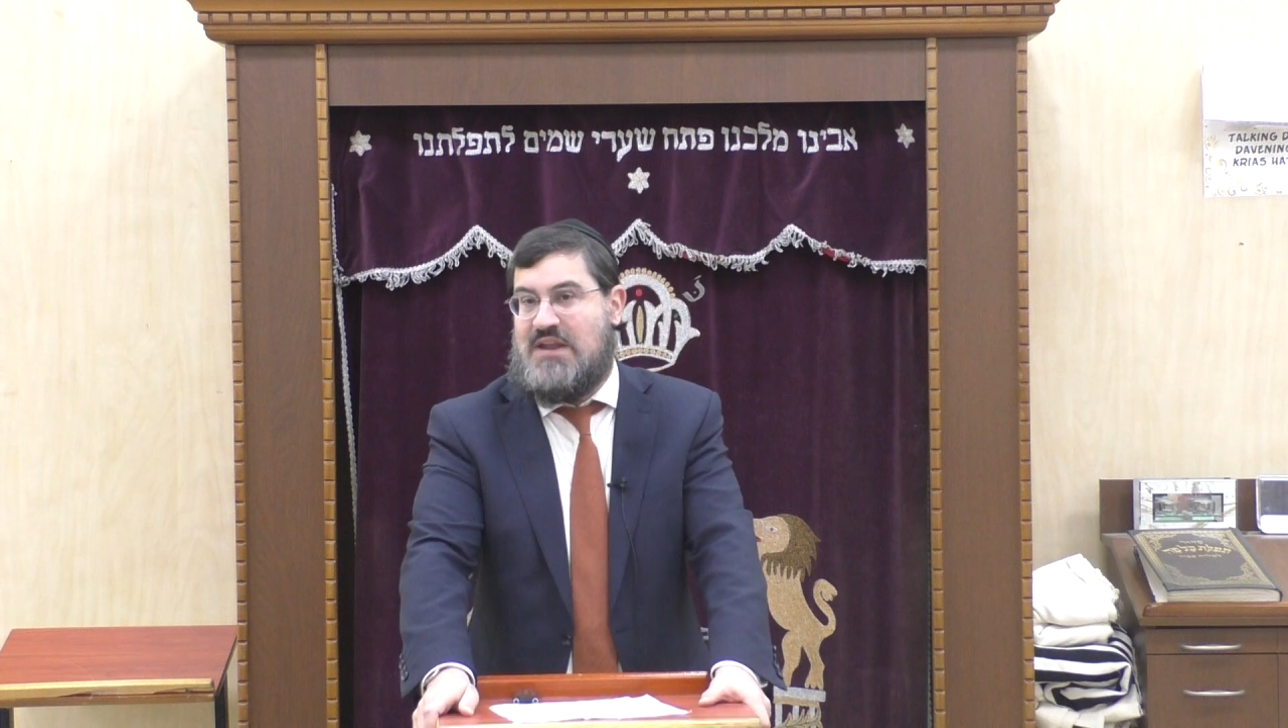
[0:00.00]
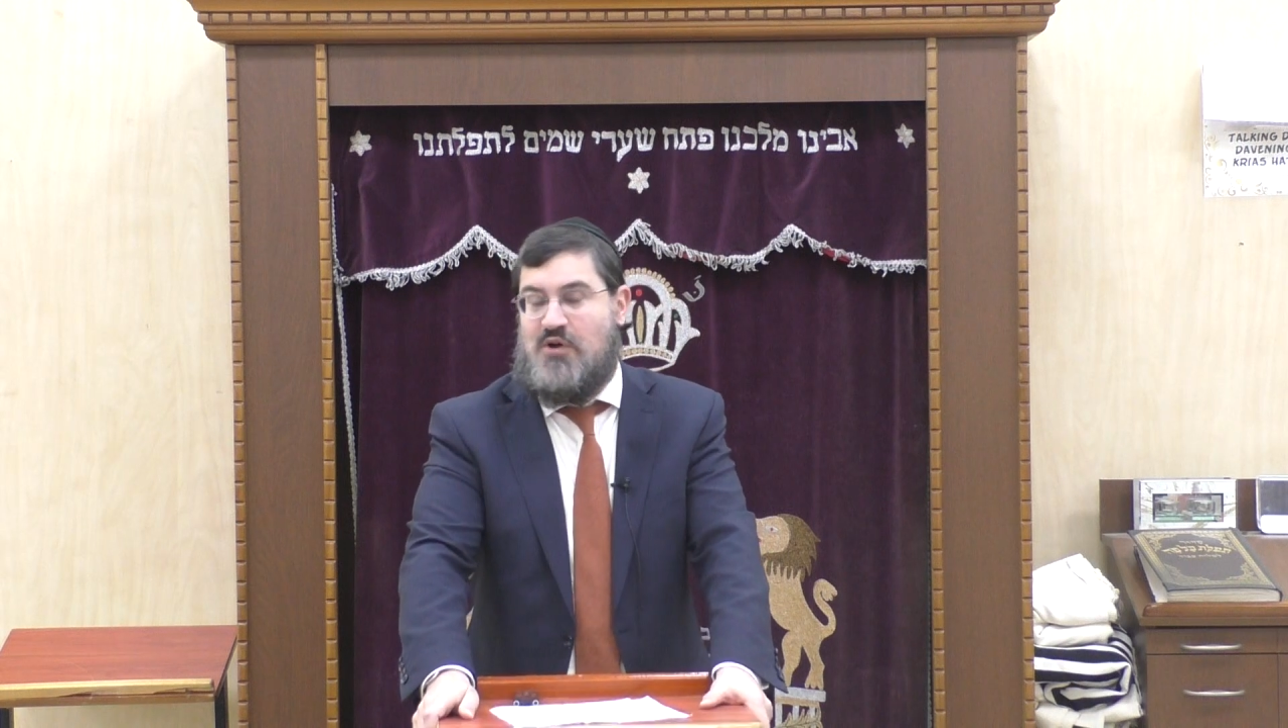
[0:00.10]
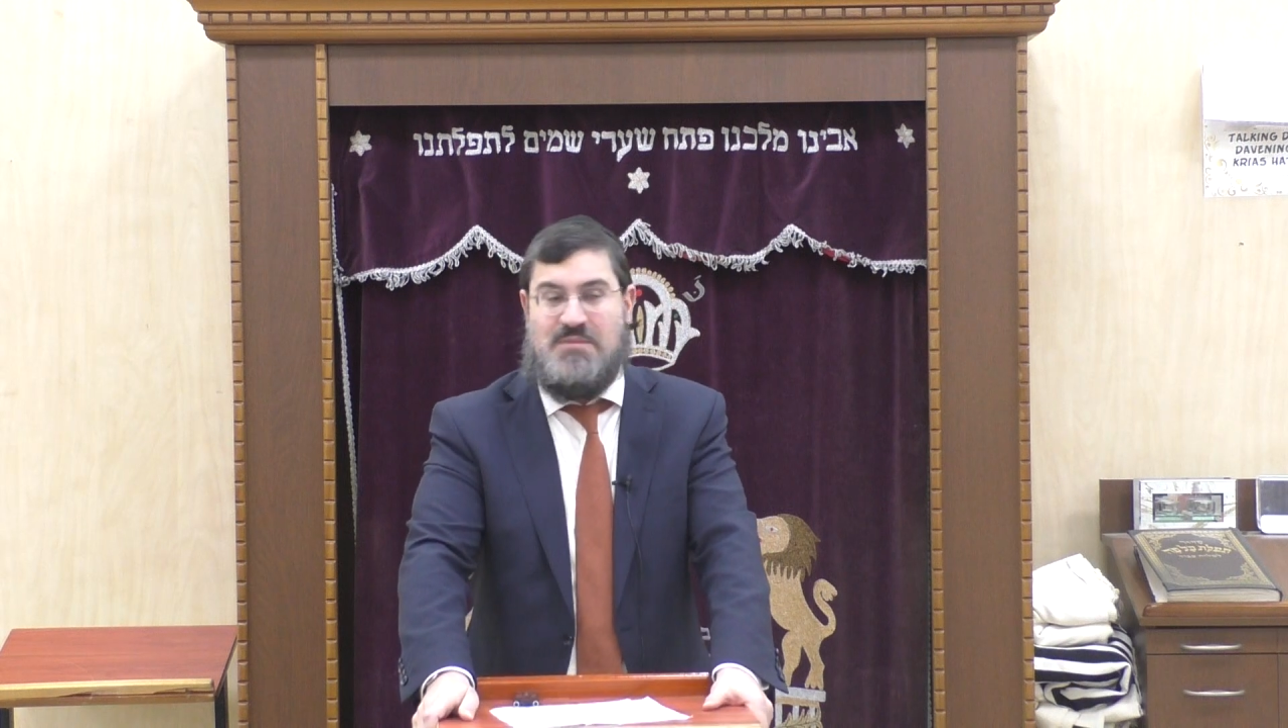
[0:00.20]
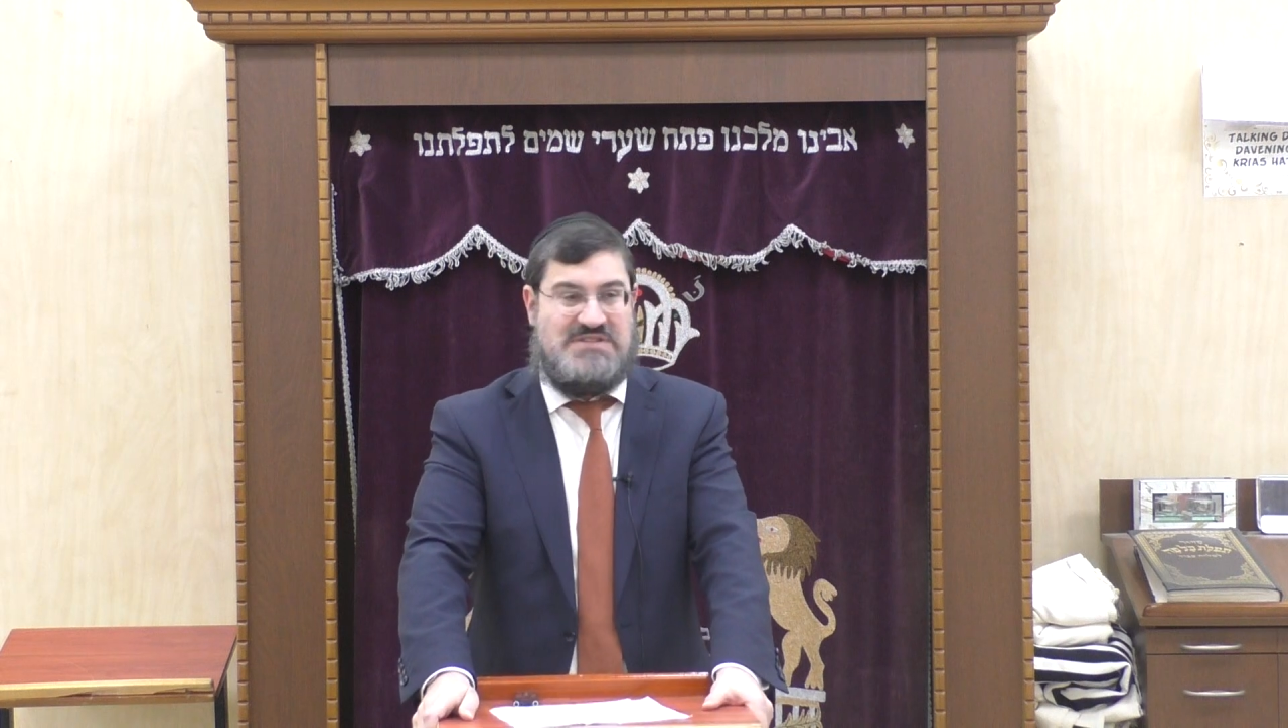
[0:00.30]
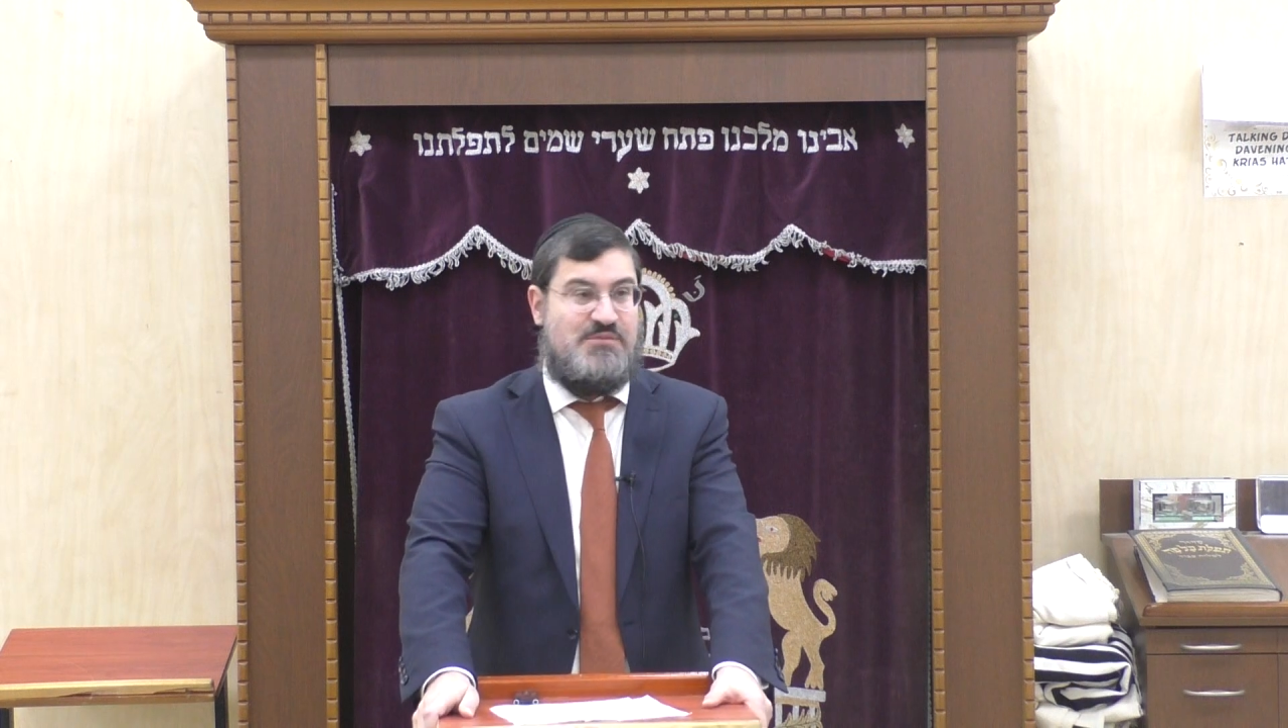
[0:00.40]
of
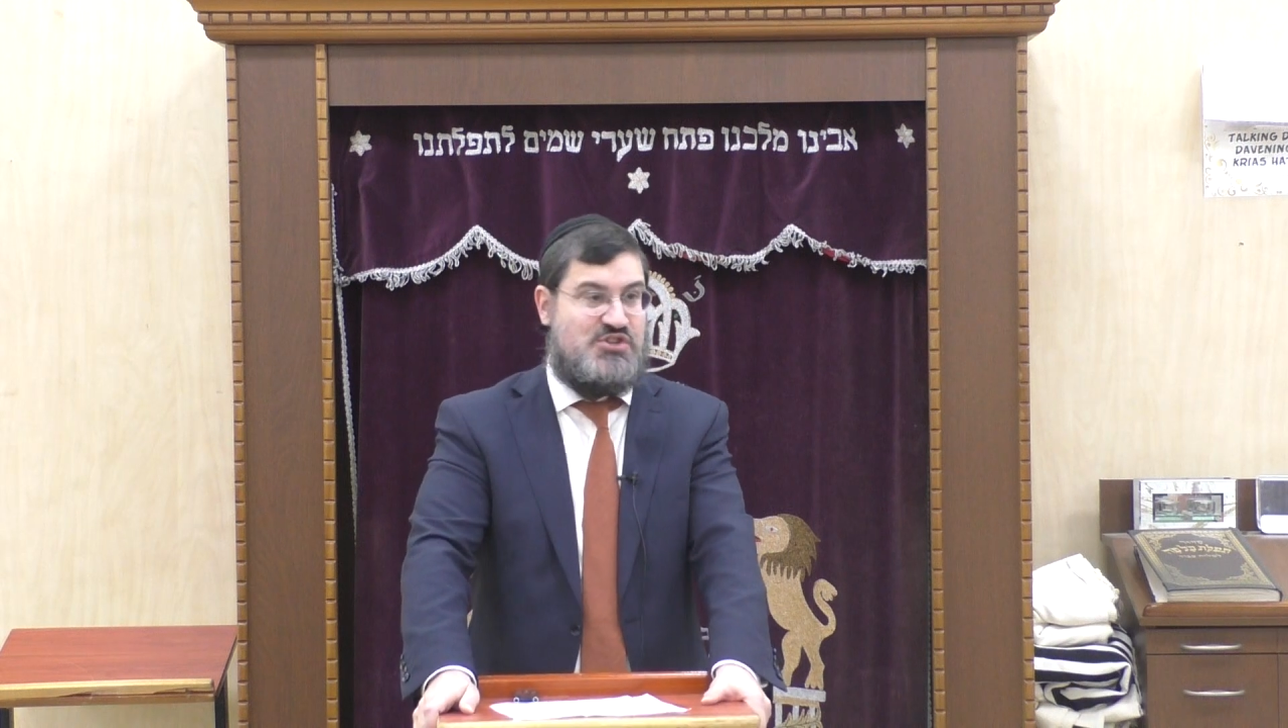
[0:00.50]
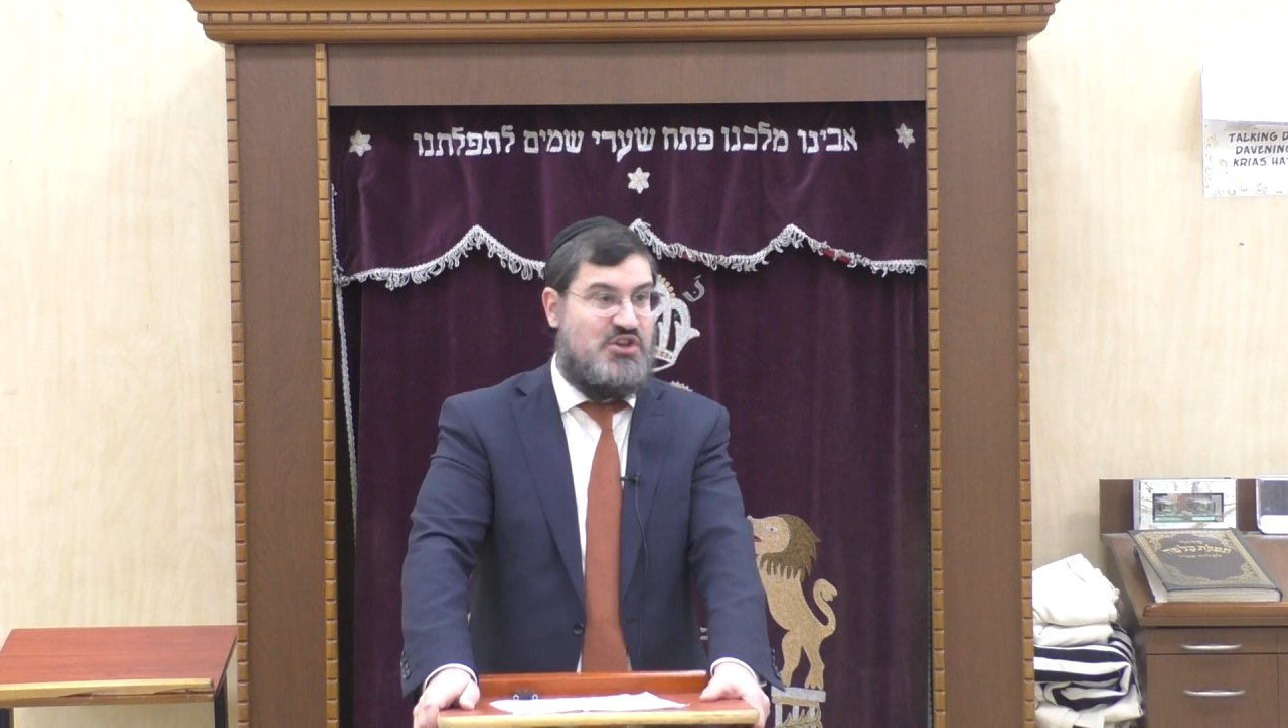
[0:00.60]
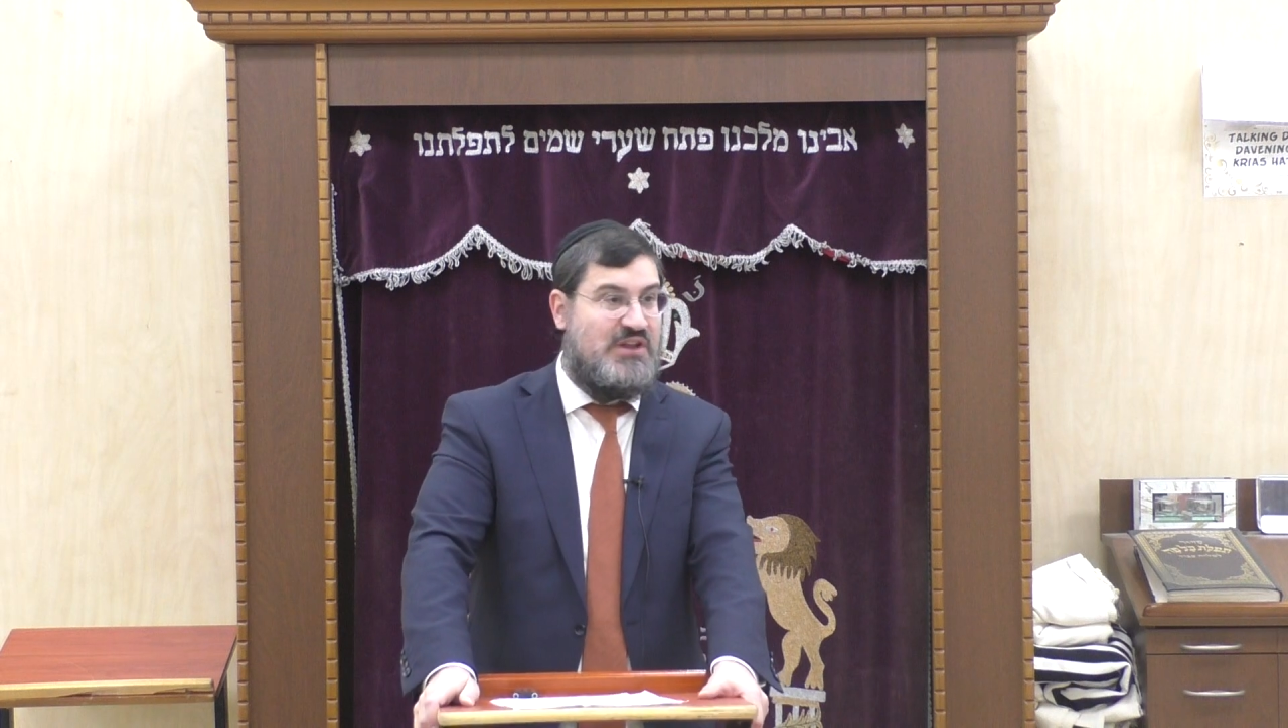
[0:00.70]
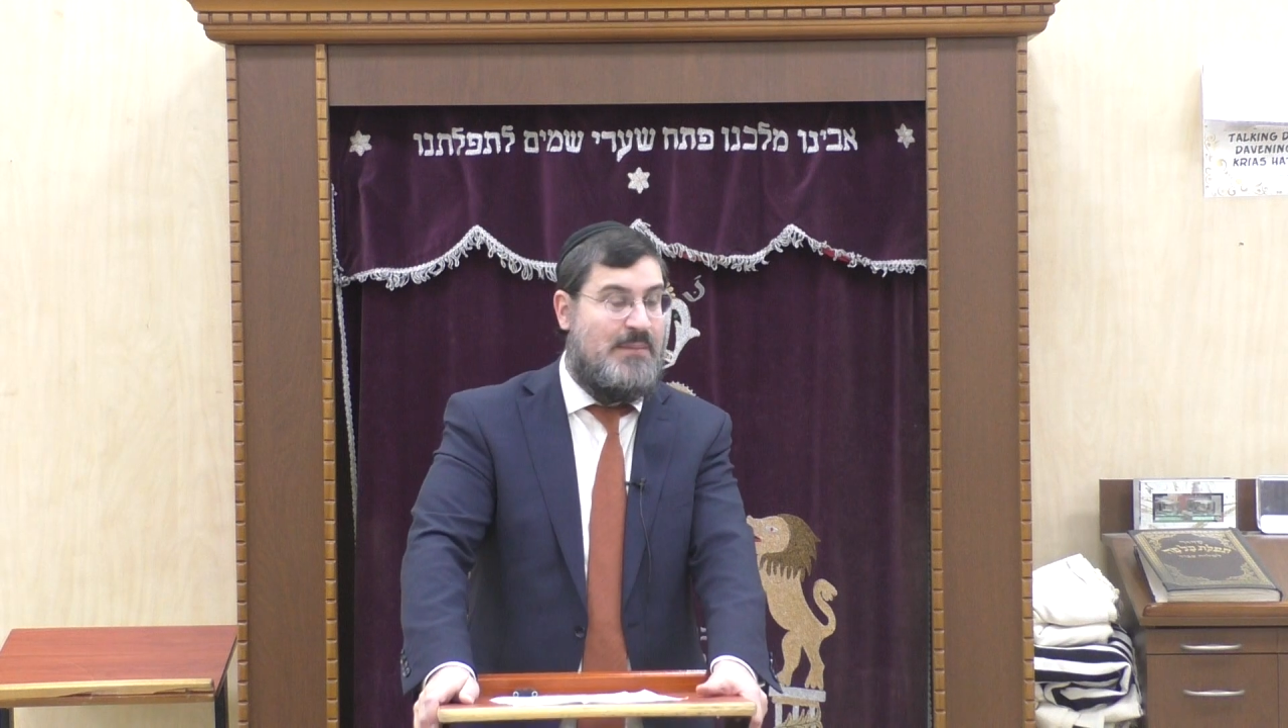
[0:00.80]
Omer Semishinya